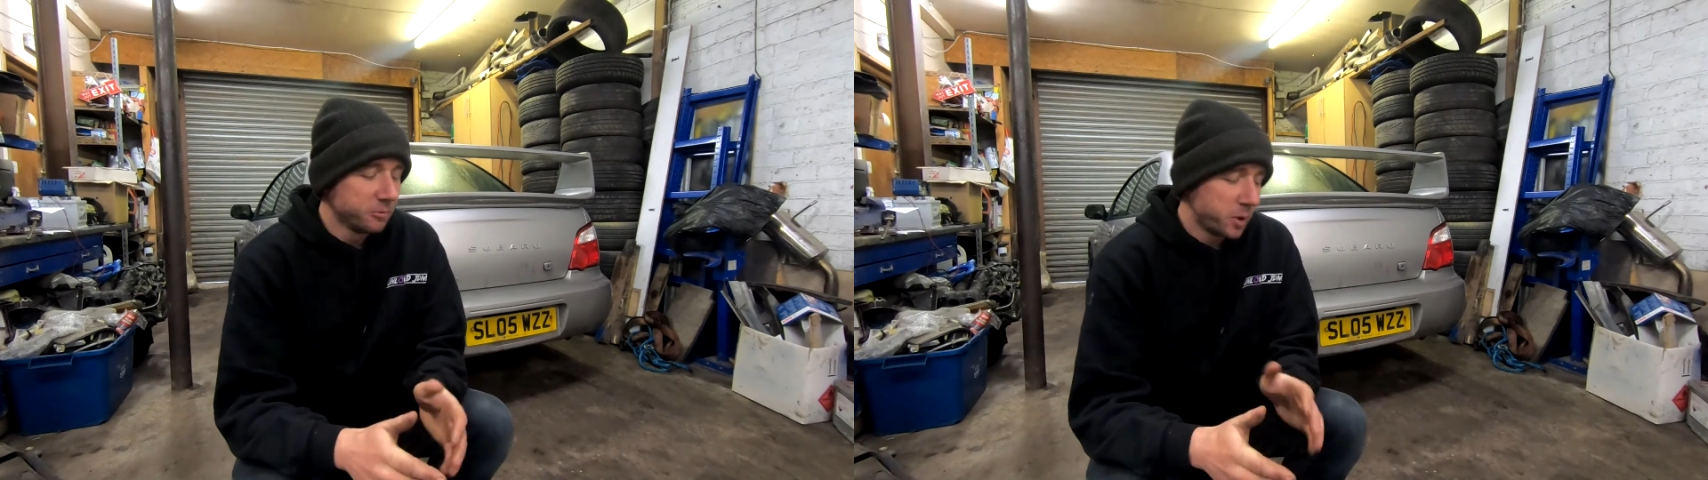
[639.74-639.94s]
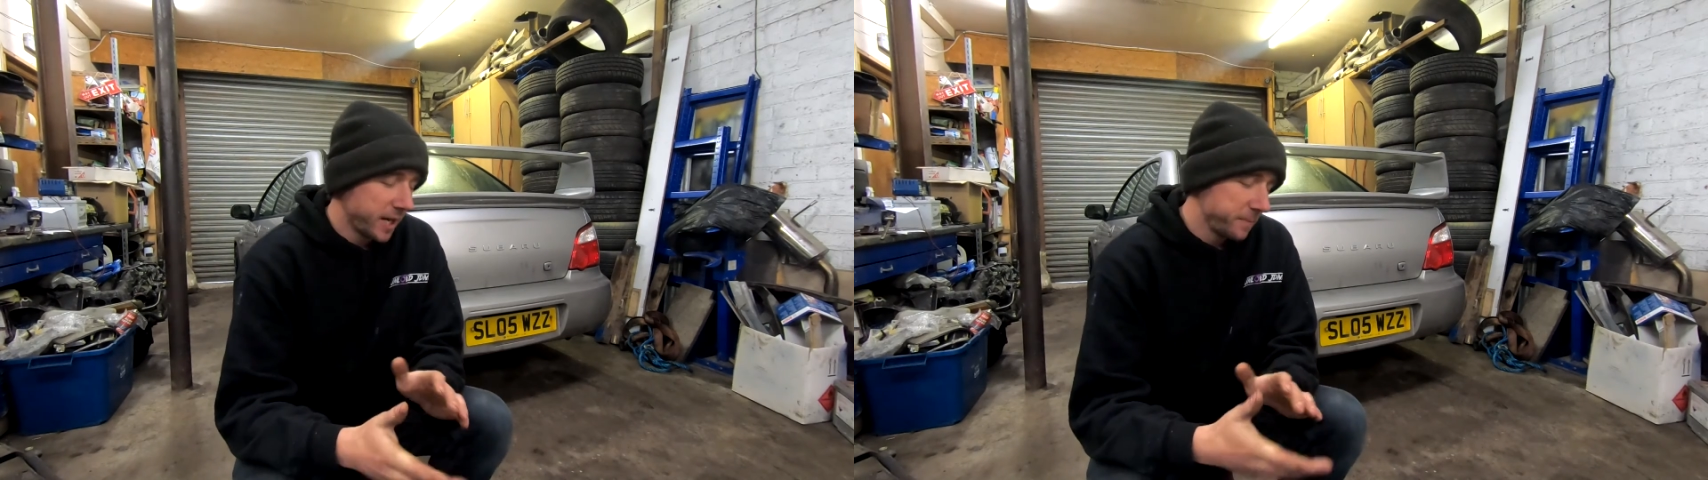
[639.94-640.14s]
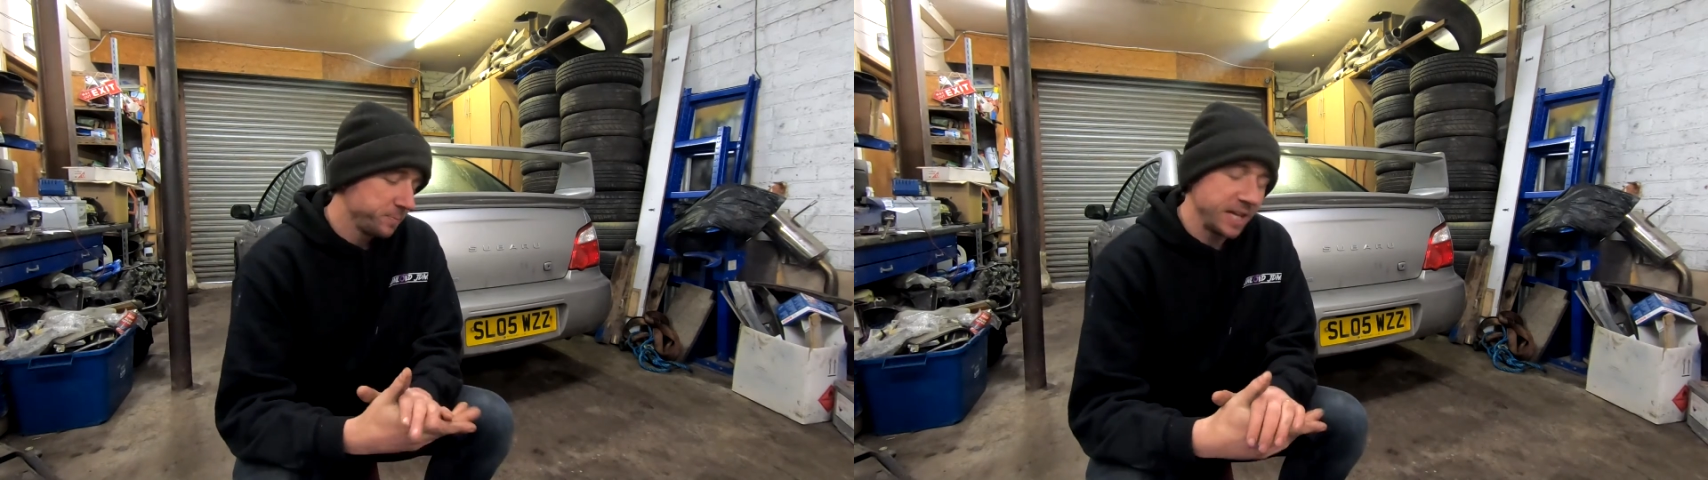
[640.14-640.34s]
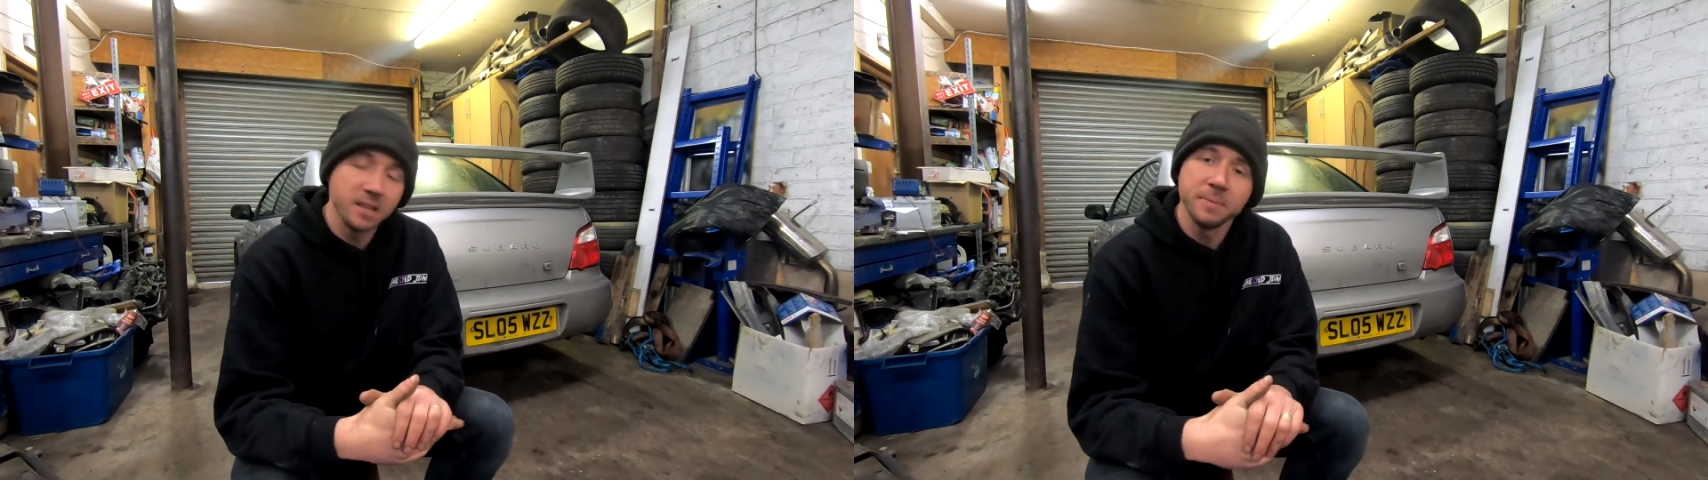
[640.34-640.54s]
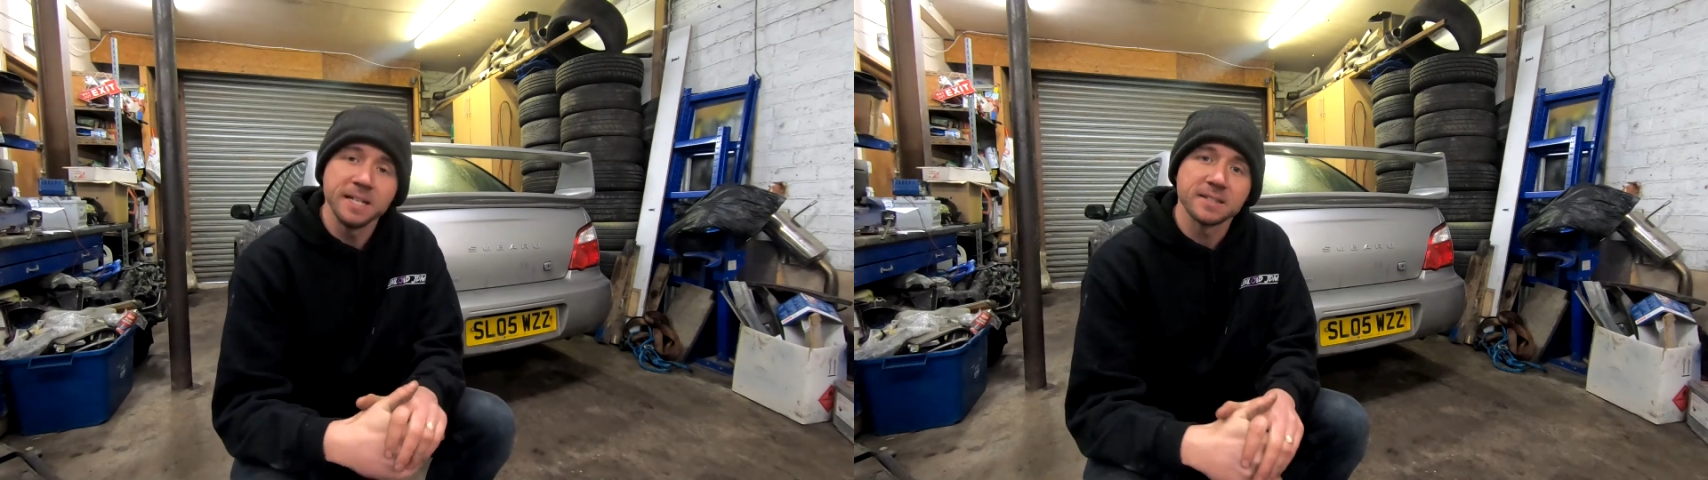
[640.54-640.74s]
Right, in
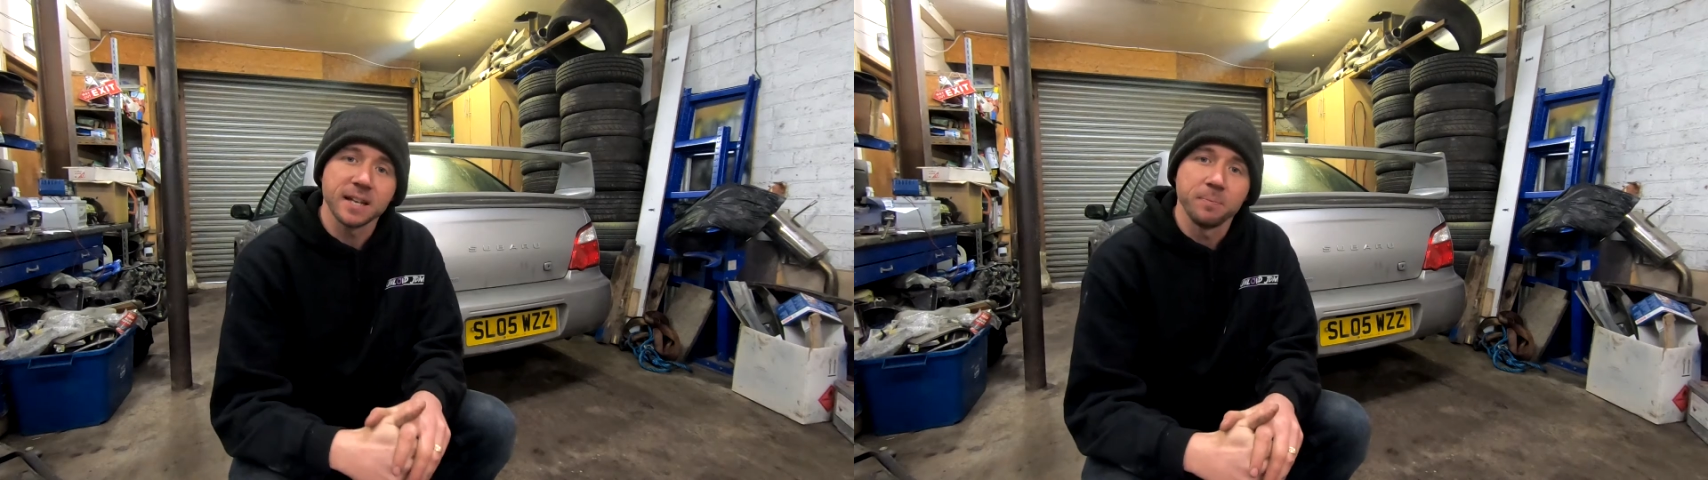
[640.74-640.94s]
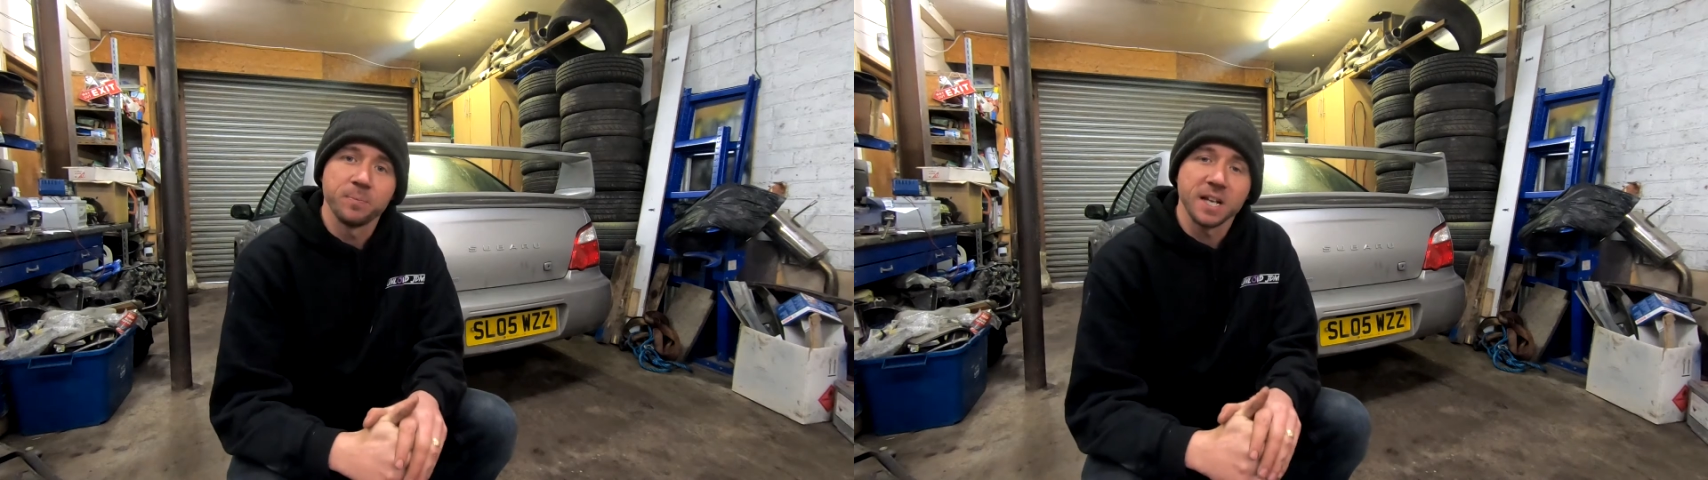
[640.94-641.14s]
the meantime,